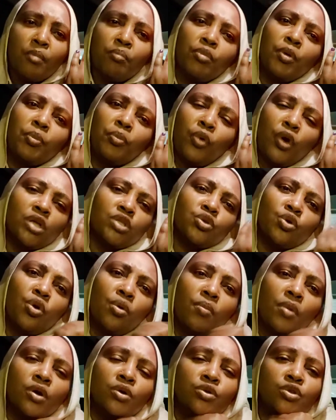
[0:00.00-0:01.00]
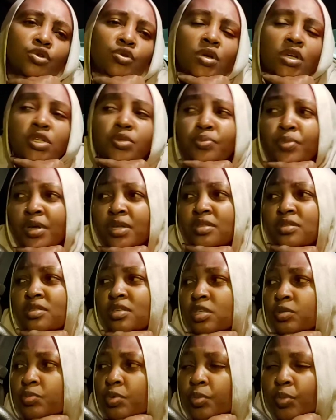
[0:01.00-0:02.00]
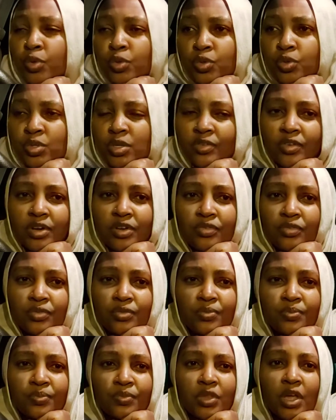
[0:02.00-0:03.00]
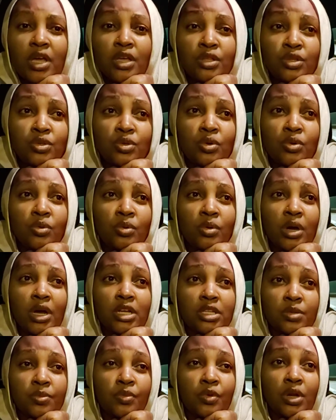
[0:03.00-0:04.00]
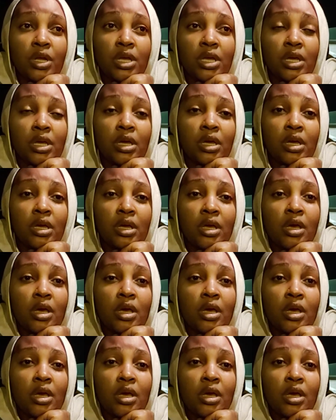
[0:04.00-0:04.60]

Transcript: people at home, how do you expect these people to survive? It's so heartbreaking.